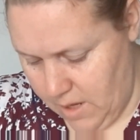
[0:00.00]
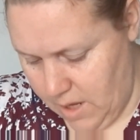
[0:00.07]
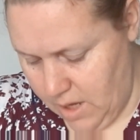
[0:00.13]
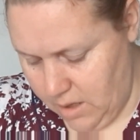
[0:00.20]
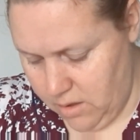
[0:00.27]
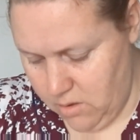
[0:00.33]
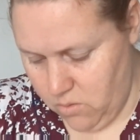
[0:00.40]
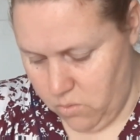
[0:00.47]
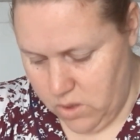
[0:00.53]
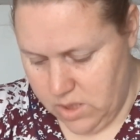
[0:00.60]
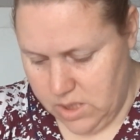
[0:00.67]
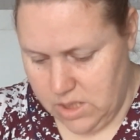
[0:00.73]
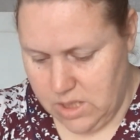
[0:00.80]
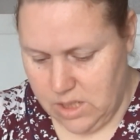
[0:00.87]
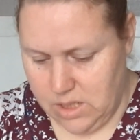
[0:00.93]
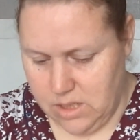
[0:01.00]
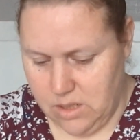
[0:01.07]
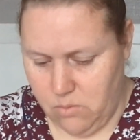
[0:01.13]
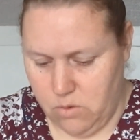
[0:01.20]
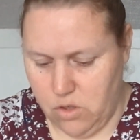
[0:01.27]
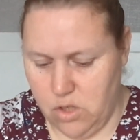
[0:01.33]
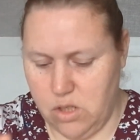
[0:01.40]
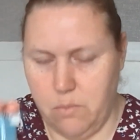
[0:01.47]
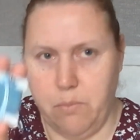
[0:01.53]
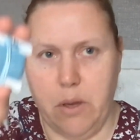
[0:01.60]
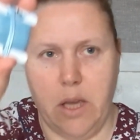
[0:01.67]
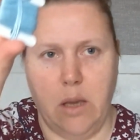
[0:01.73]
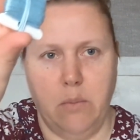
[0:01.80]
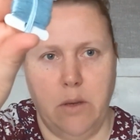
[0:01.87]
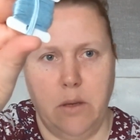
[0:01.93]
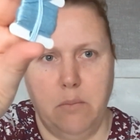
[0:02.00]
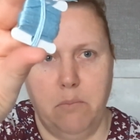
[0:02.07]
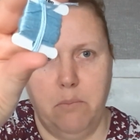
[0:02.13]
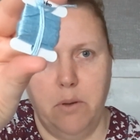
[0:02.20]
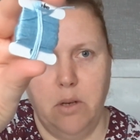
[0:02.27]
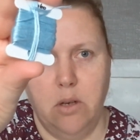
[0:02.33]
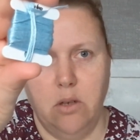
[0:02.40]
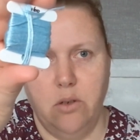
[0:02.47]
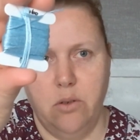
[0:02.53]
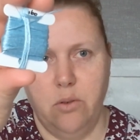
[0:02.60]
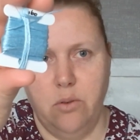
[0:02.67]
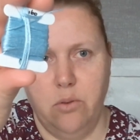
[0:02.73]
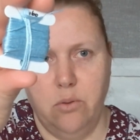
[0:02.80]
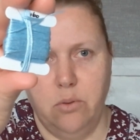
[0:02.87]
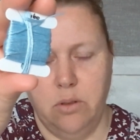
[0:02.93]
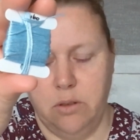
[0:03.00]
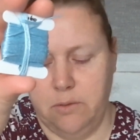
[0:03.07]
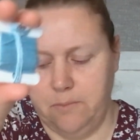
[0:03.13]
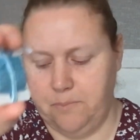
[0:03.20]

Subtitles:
Anchor 160, which is a baby blue.